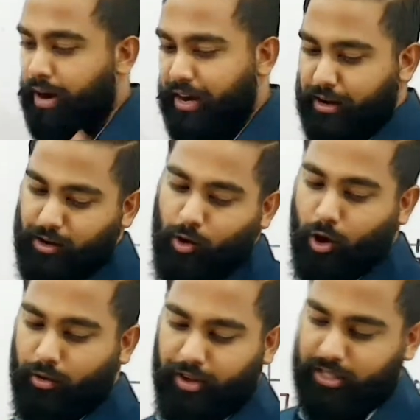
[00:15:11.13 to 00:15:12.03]
Mind it.
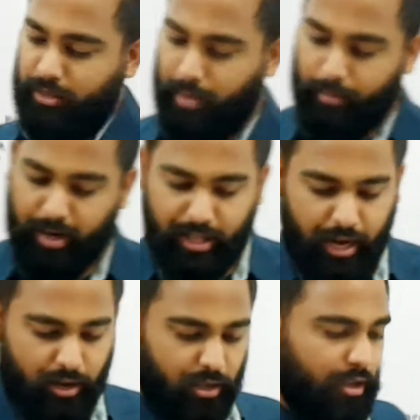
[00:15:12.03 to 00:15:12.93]
Always remember
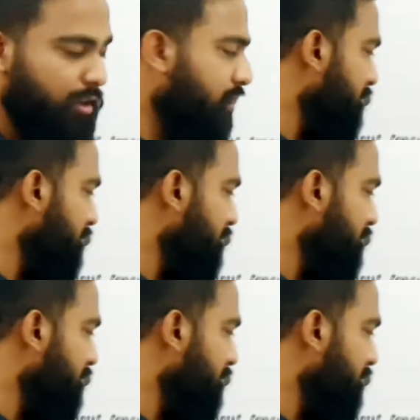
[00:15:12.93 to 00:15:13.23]
that